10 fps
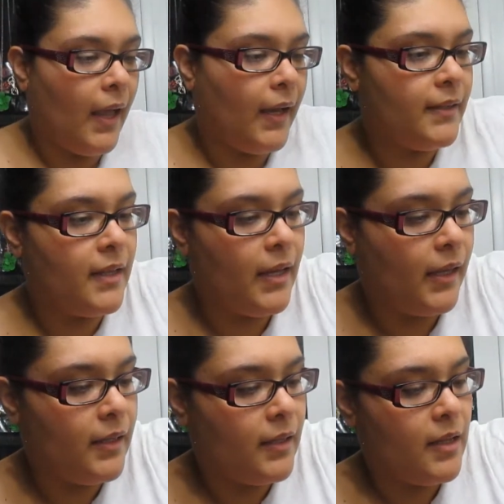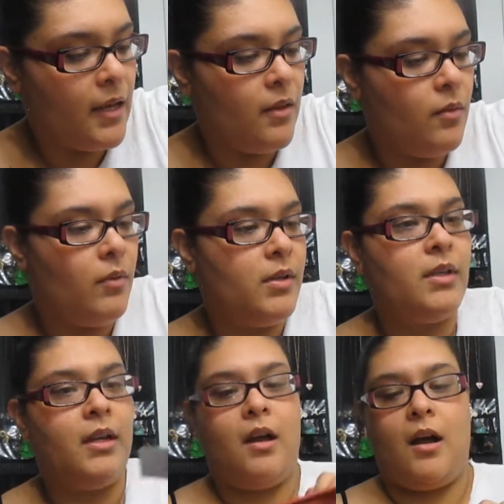And then the other ones
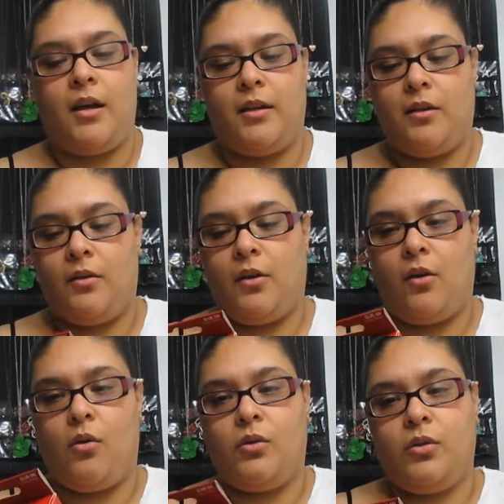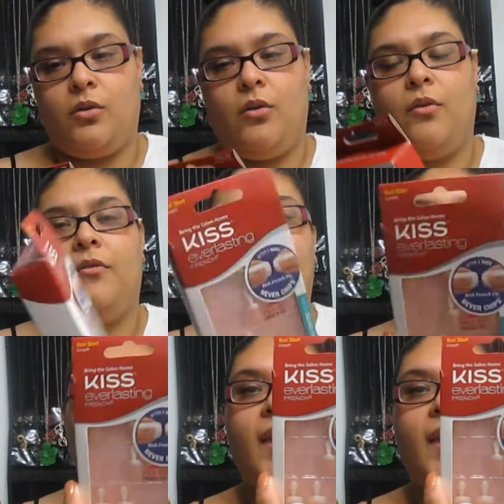I got, they're also from